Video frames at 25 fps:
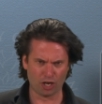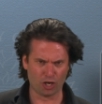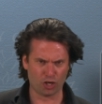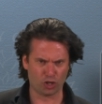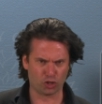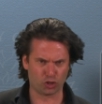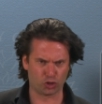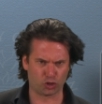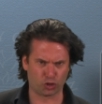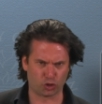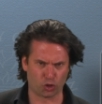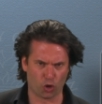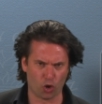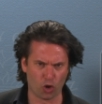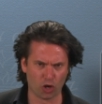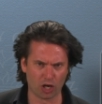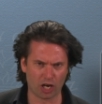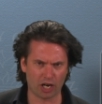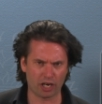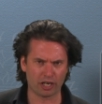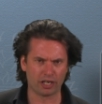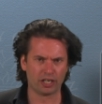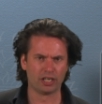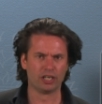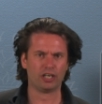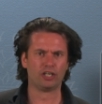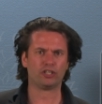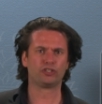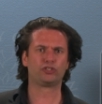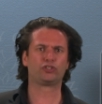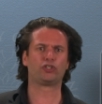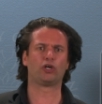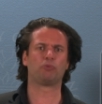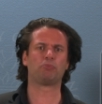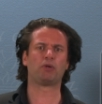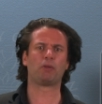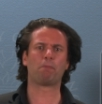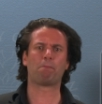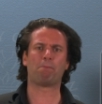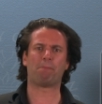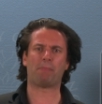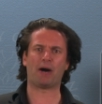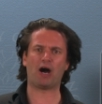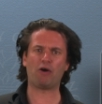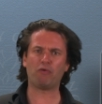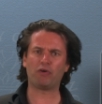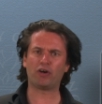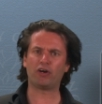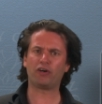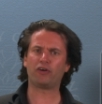Solar thermal
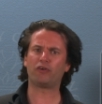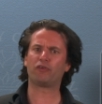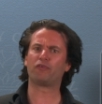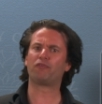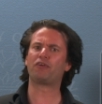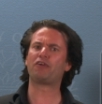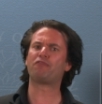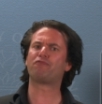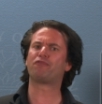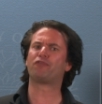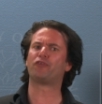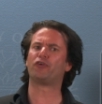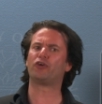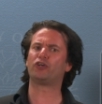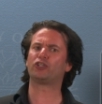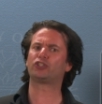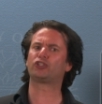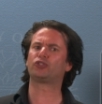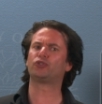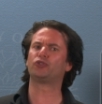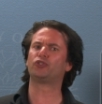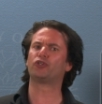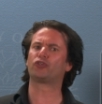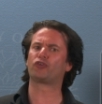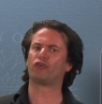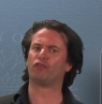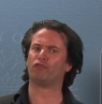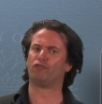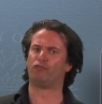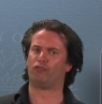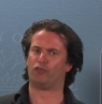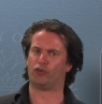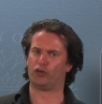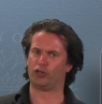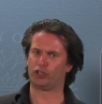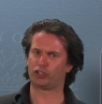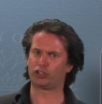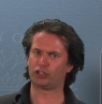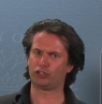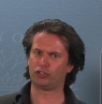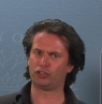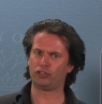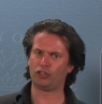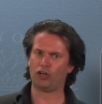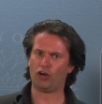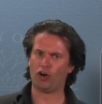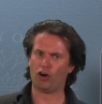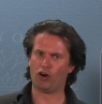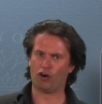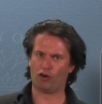power refers to the conversion
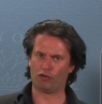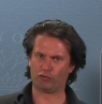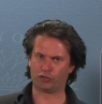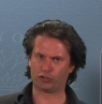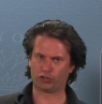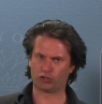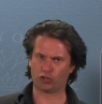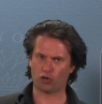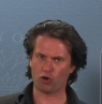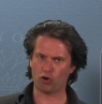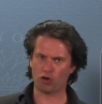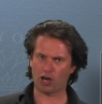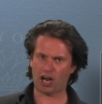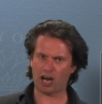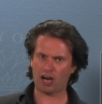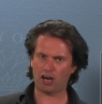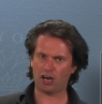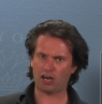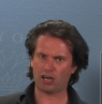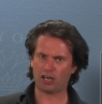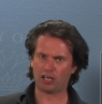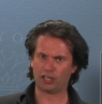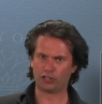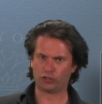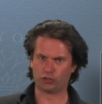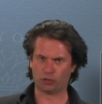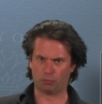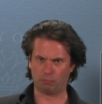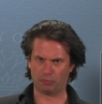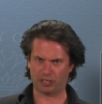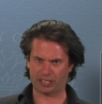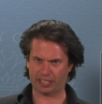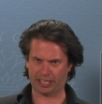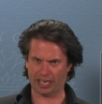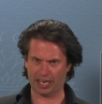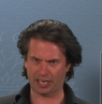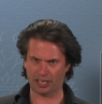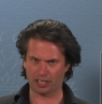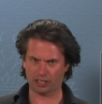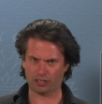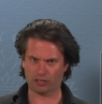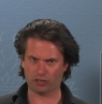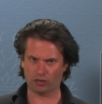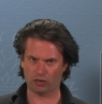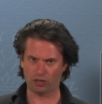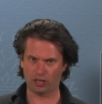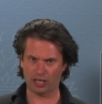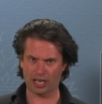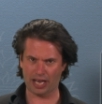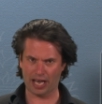of solar to
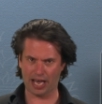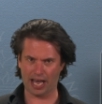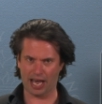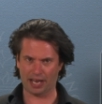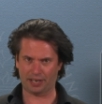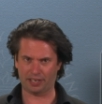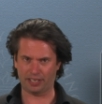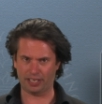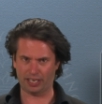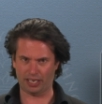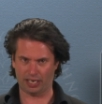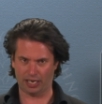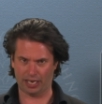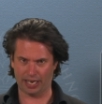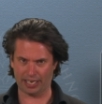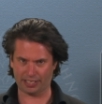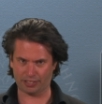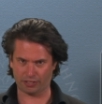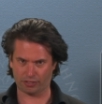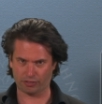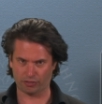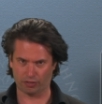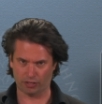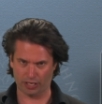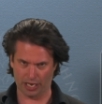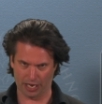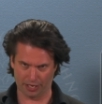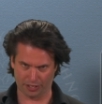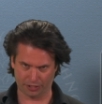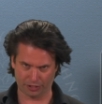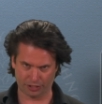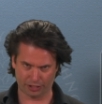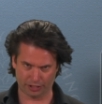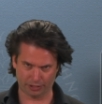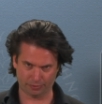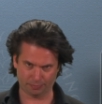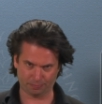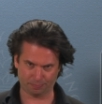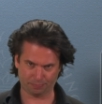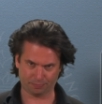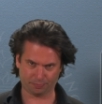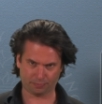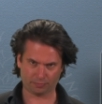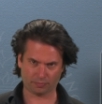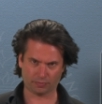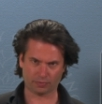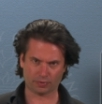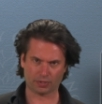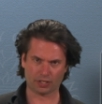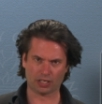mechanical and electrical energy.
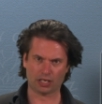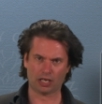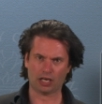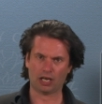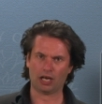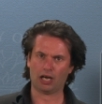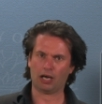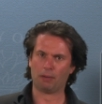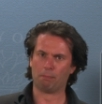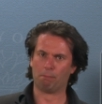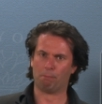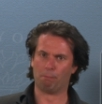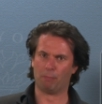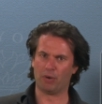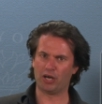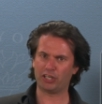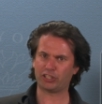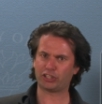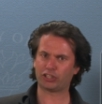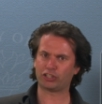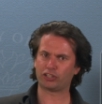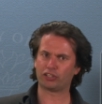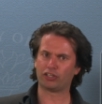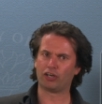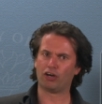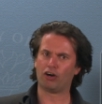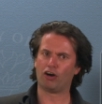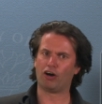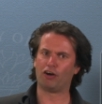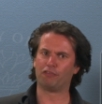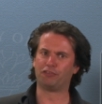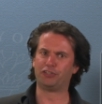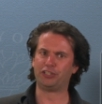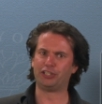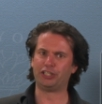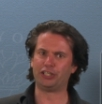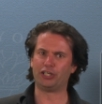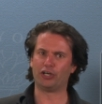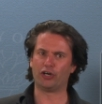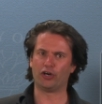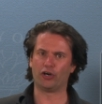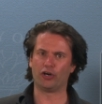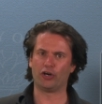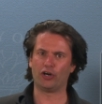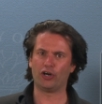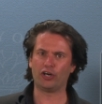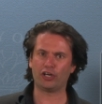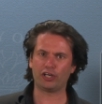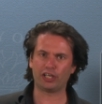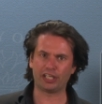Much of the
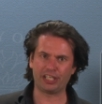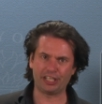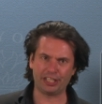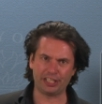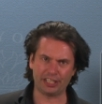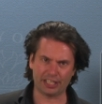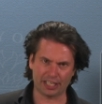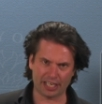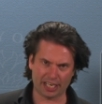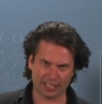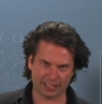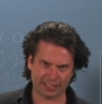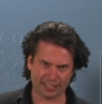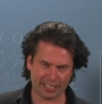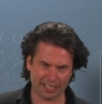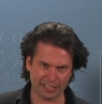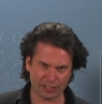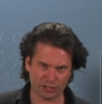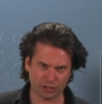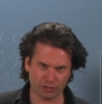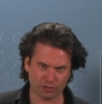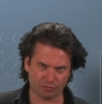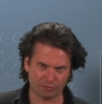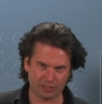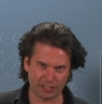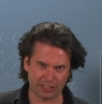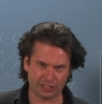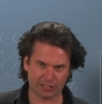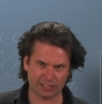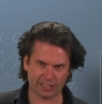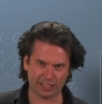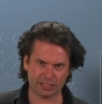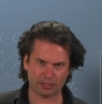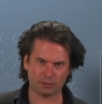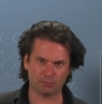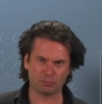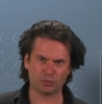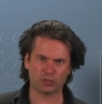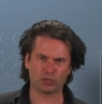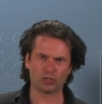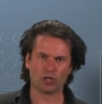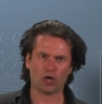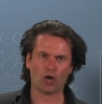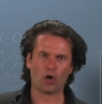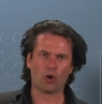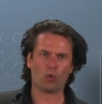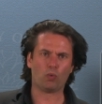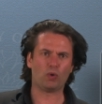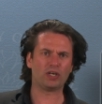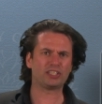early attention of these systems
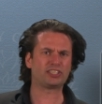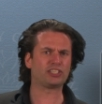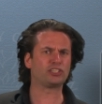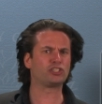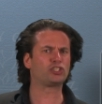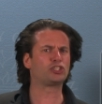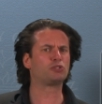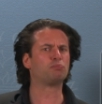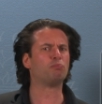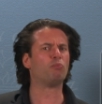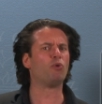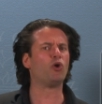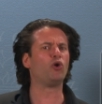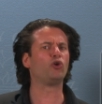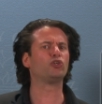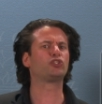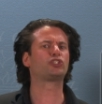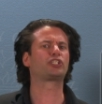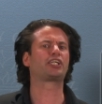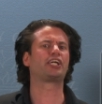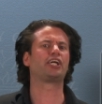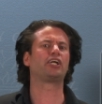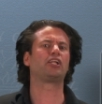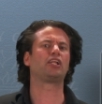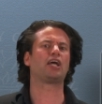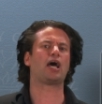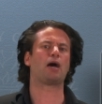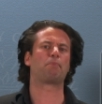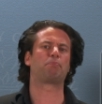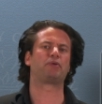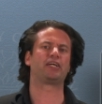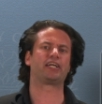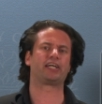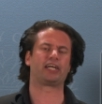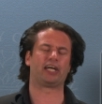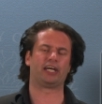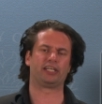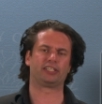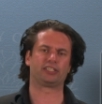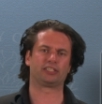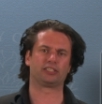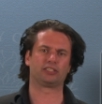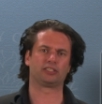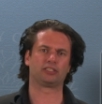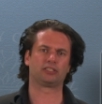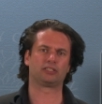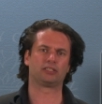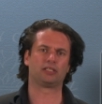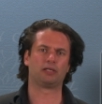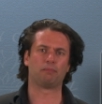was in small-scale
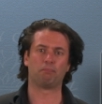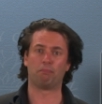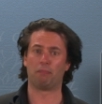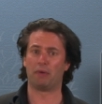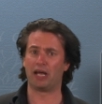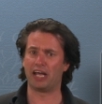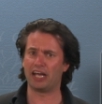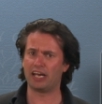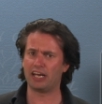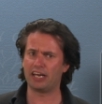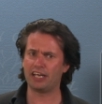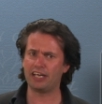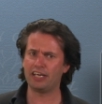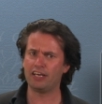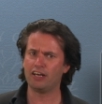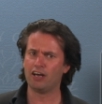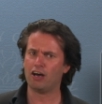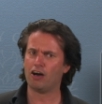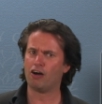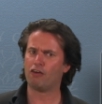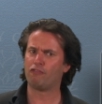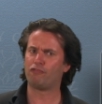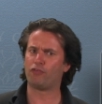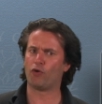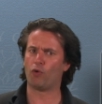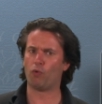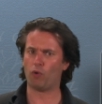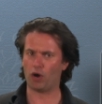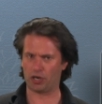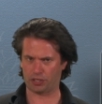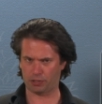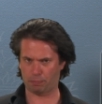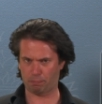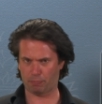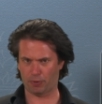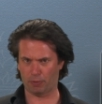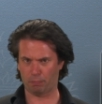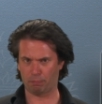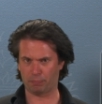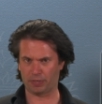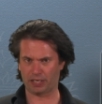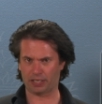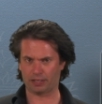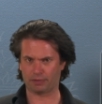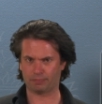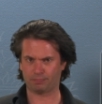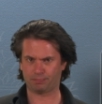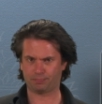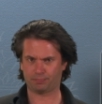applications, mainly for water pumping.